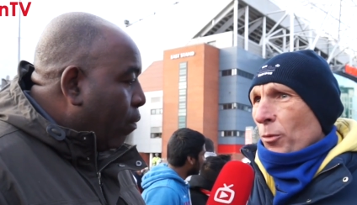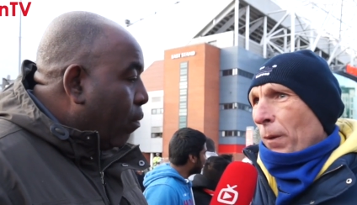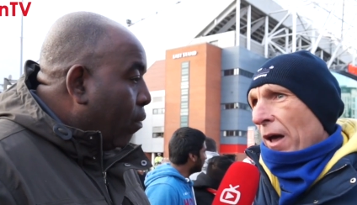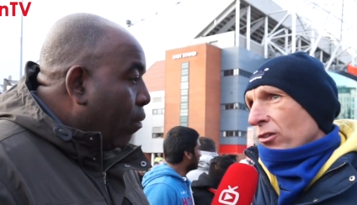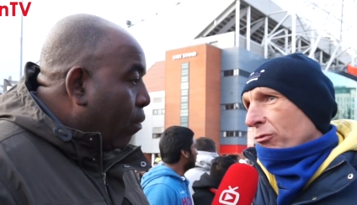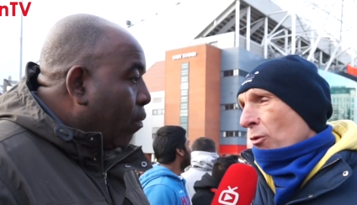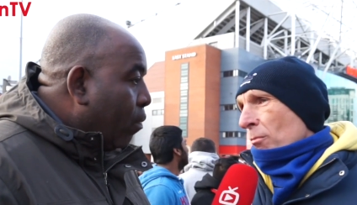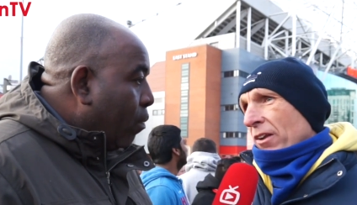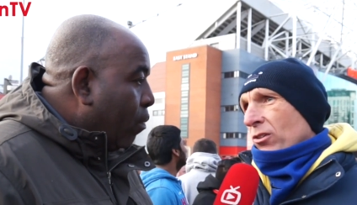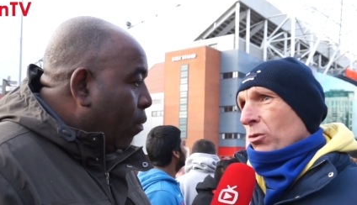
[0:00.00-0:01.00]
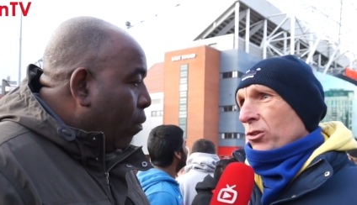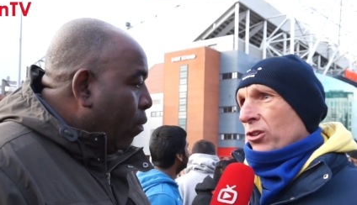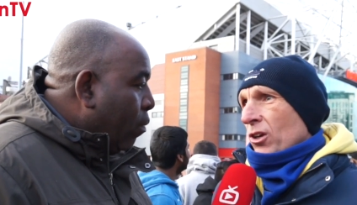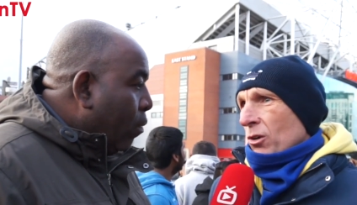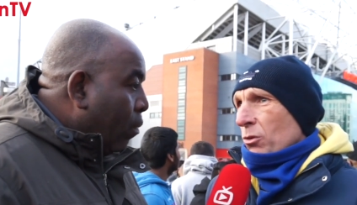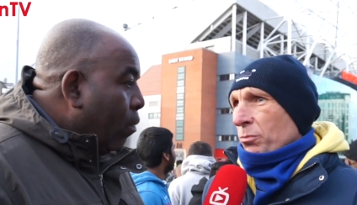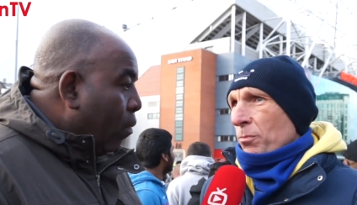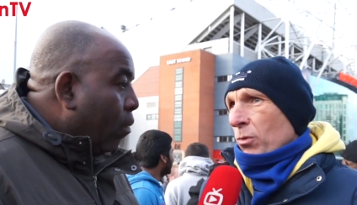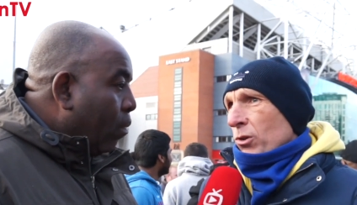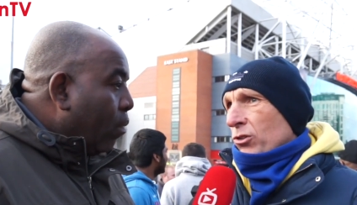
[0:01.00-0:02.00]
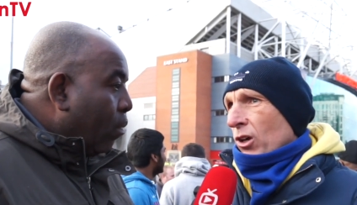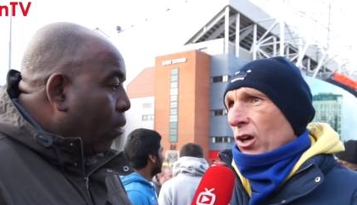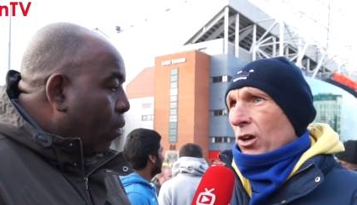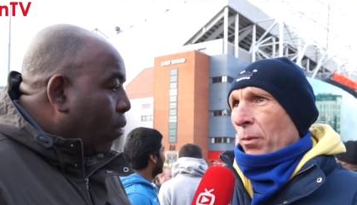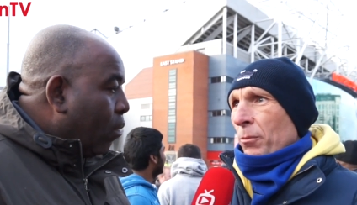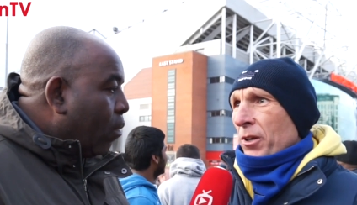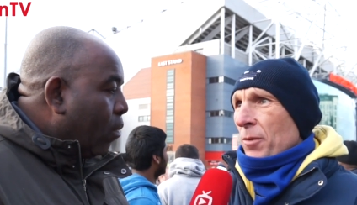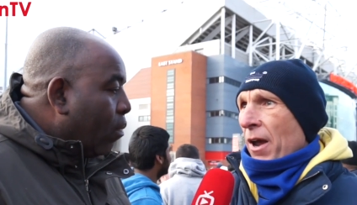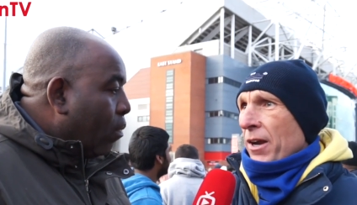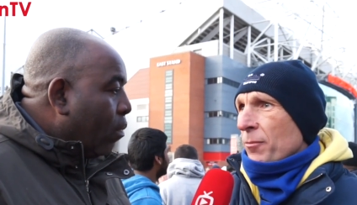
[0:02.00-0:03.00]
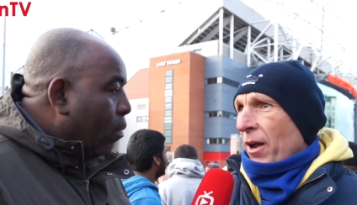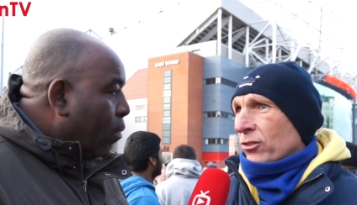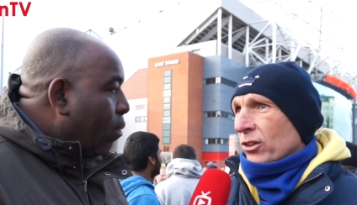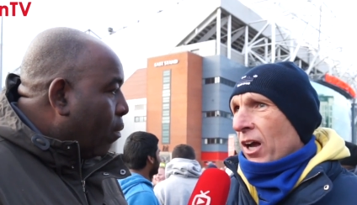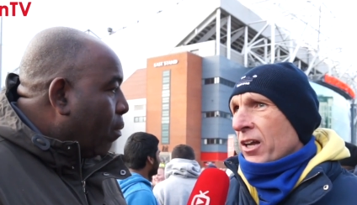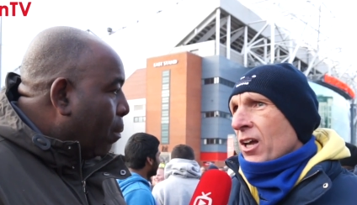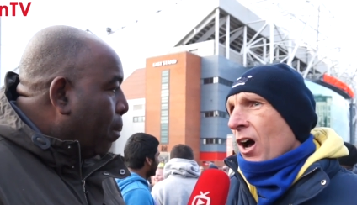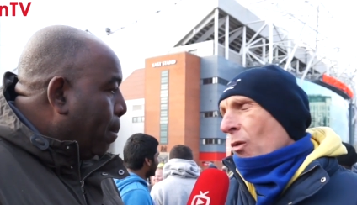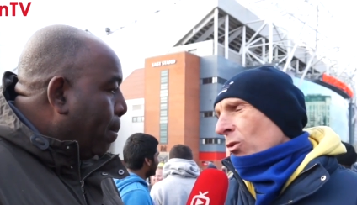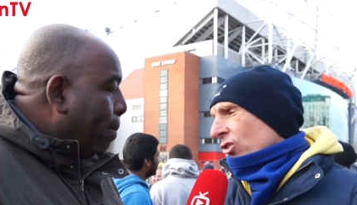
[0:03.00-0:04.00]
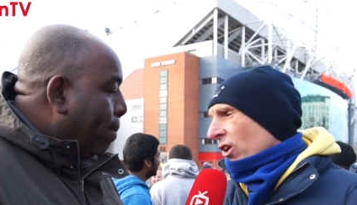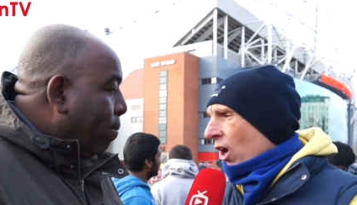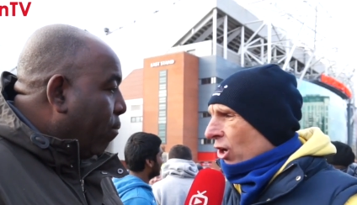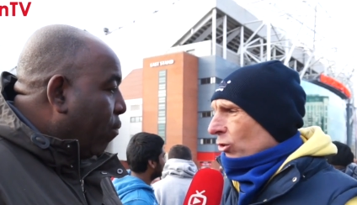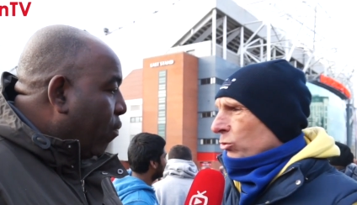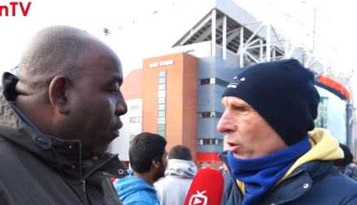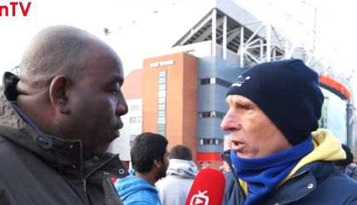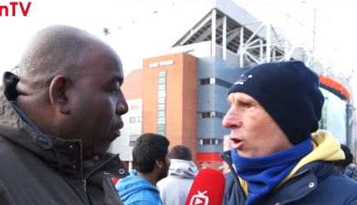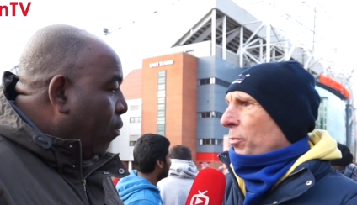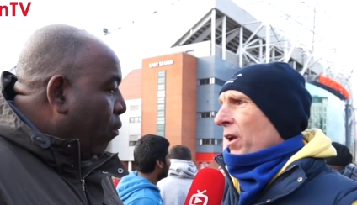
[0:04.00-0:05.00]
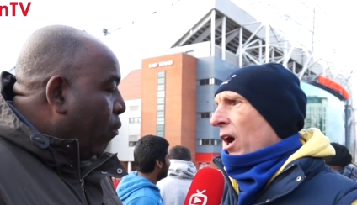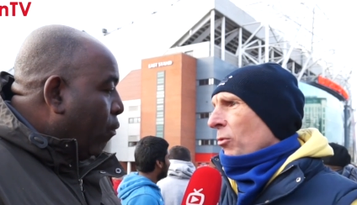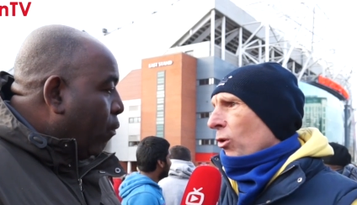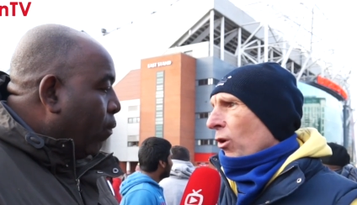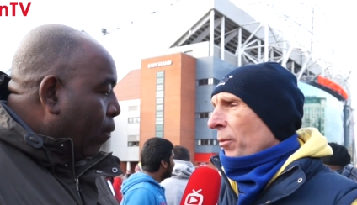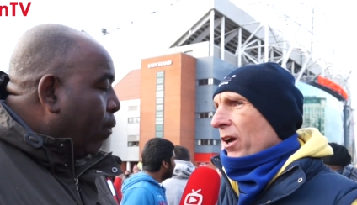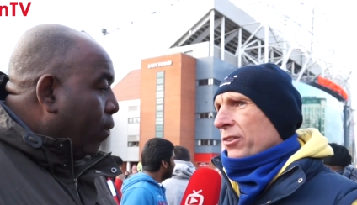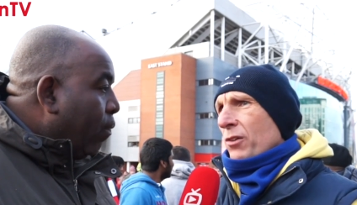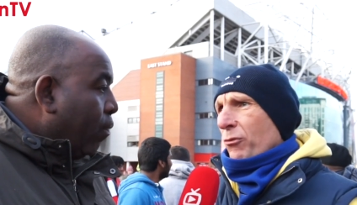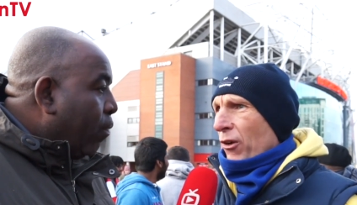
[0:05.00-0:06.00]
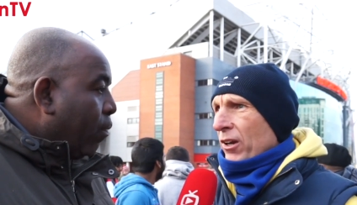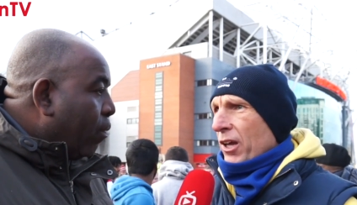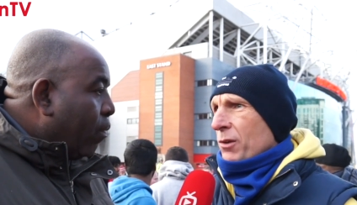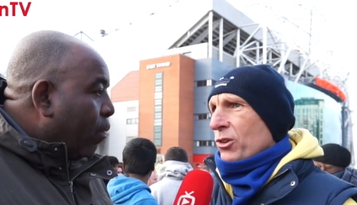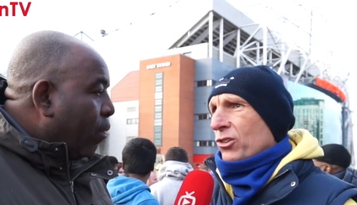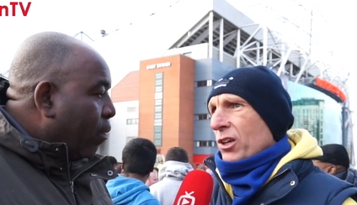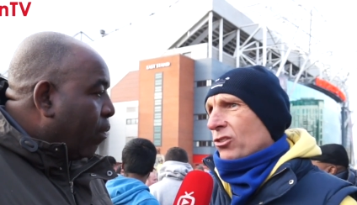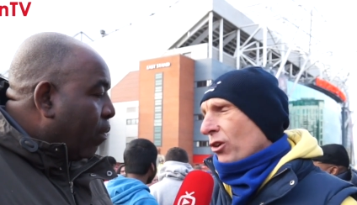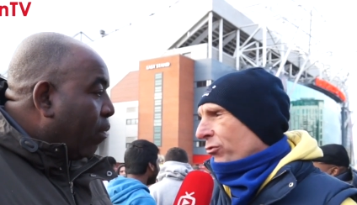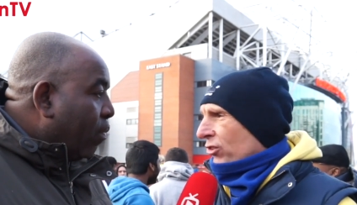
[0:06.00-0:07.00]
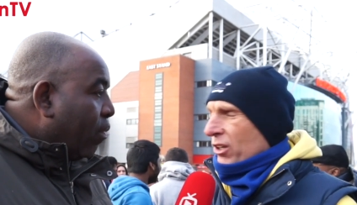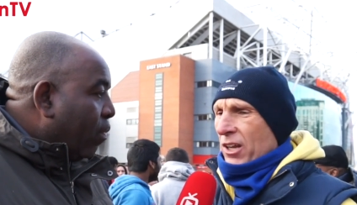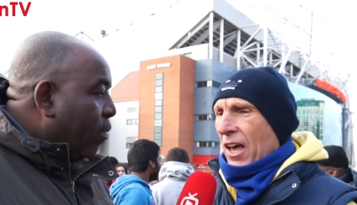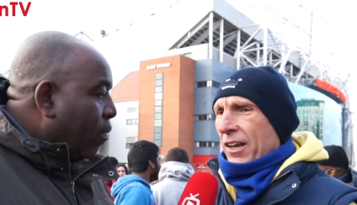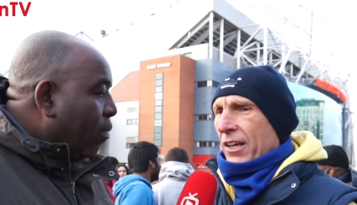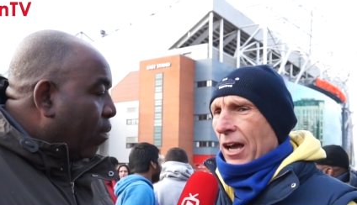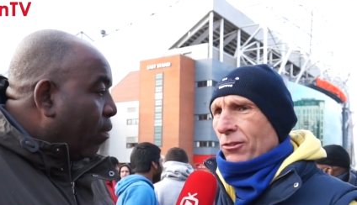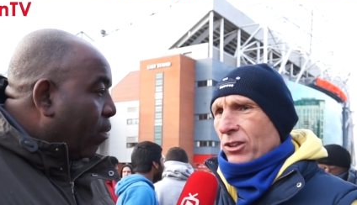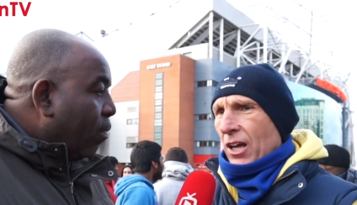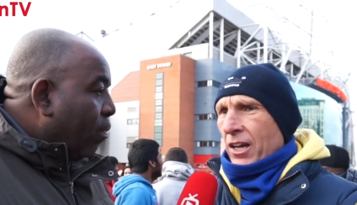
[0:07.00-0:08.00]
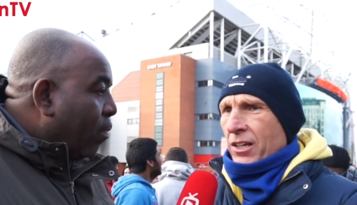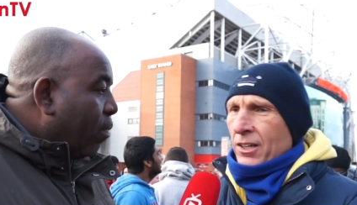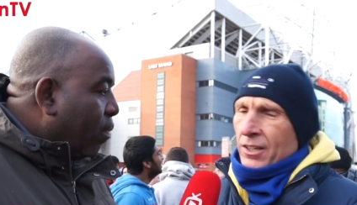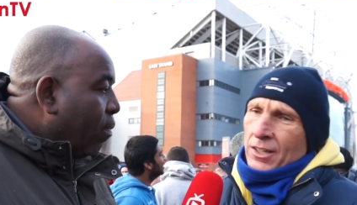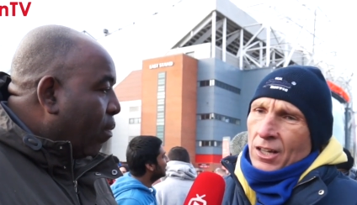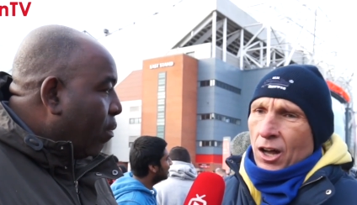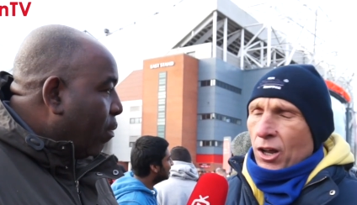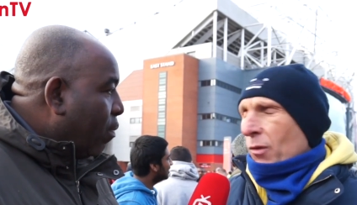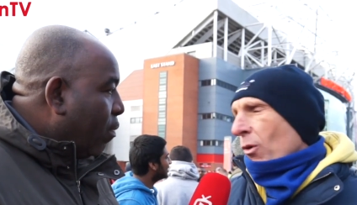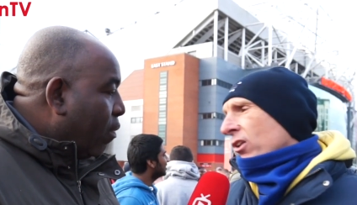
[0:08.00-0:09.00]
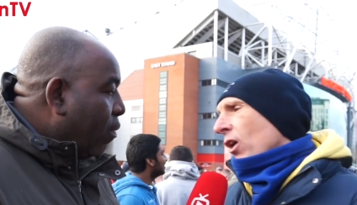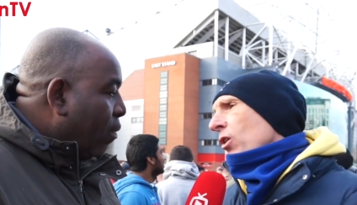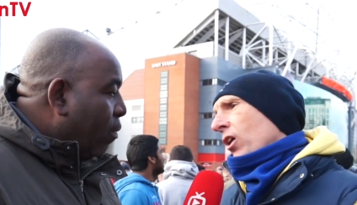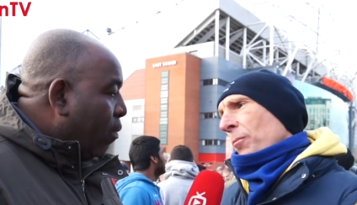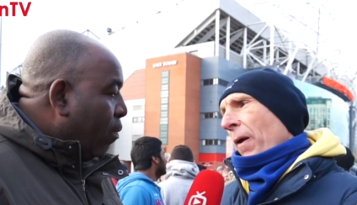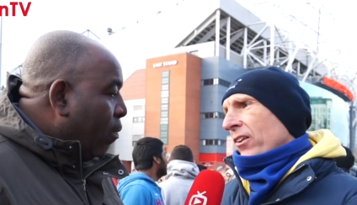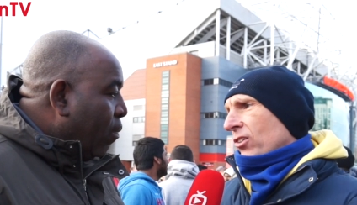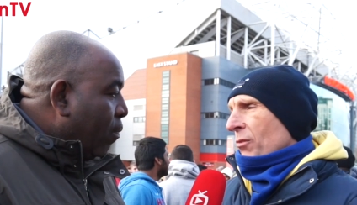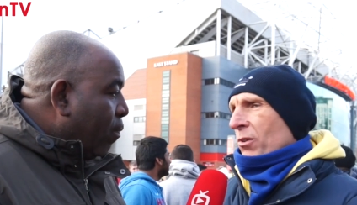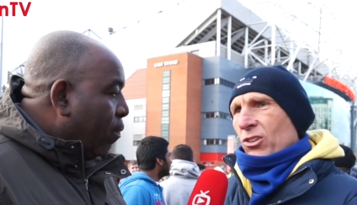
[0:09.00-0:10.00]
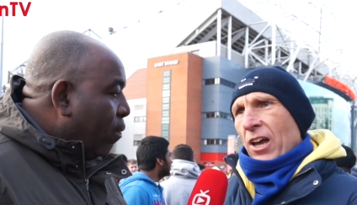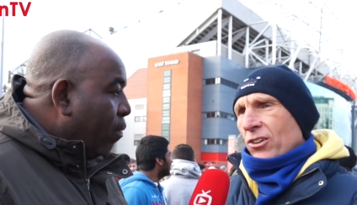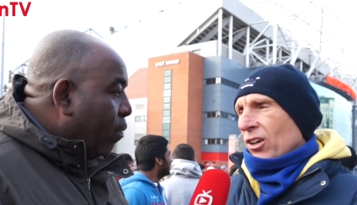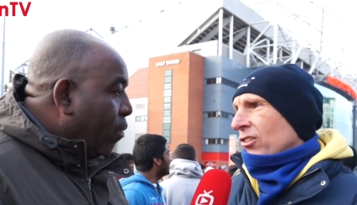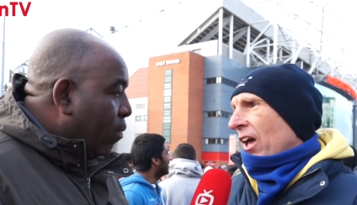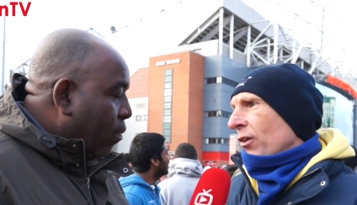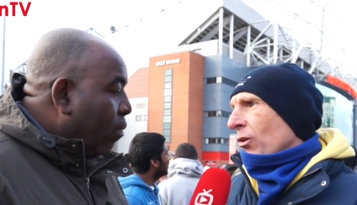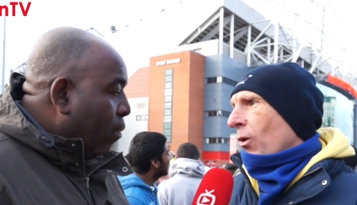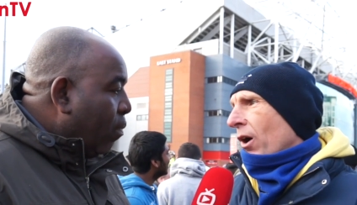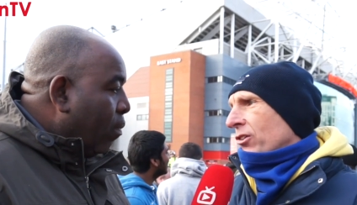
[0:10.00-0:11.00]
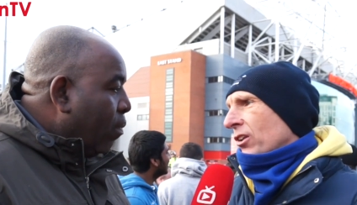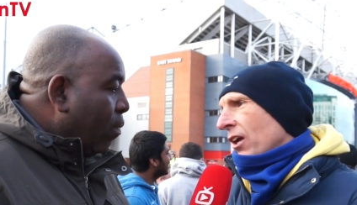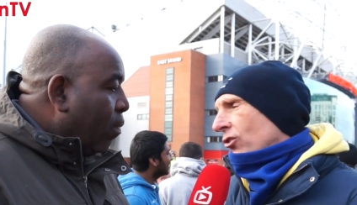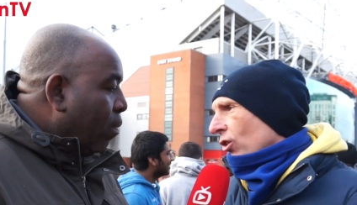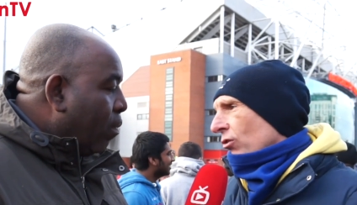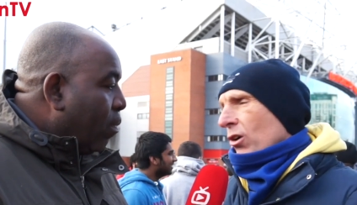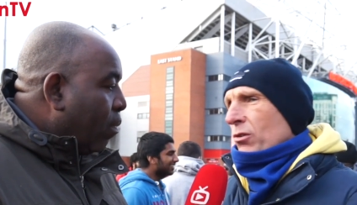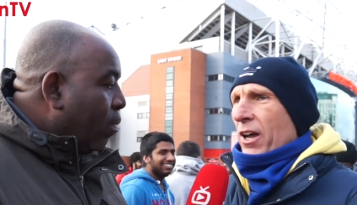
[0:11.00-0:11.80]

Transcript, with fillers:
Speaker 1: good players. I thought Mata was probably the man of the match today. I want to see Özil doing a little bit no more, Robbie. I didn't think that he drifts in and out of the game today. We do look a better team with Sanchez out on the wide today. Giroud